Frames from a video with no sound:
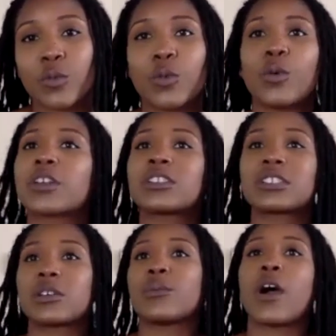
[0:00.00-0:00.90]
What are
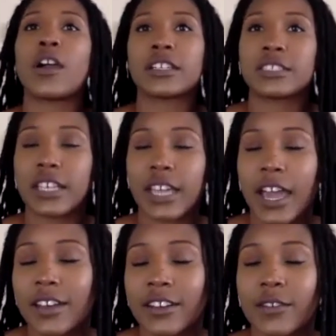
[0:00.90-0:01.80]
some artists that kind
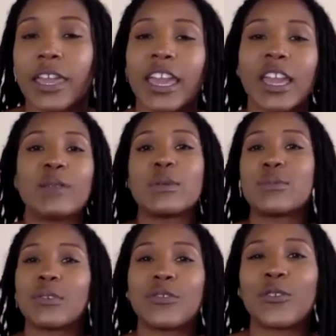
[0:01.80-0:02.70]
of came and
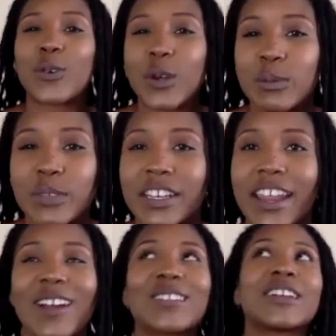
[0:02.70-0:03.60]
performed and
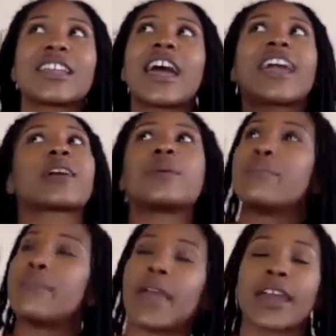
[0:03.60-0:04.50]
now they're like
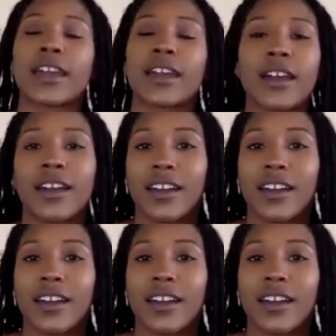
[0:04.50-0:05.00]
mega?